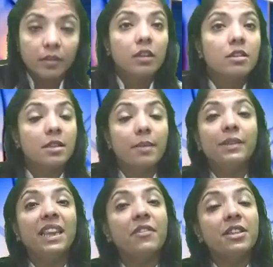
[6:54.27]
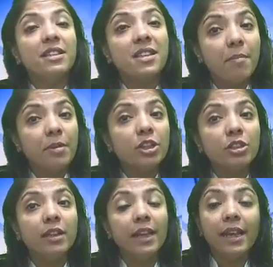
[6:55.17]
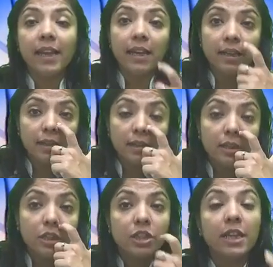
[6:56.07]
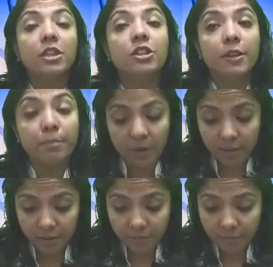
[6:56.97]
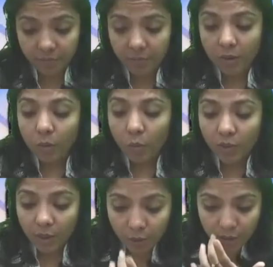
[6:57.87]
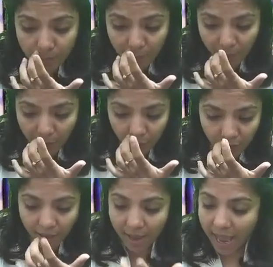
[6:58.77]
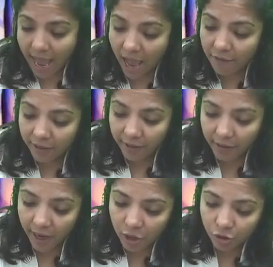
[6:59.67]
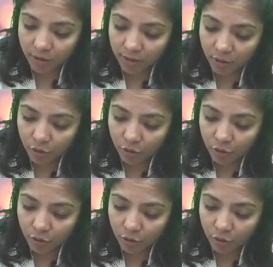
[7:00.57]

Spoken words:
Something which is commercially interchangeable with the goods being valued, having regard to the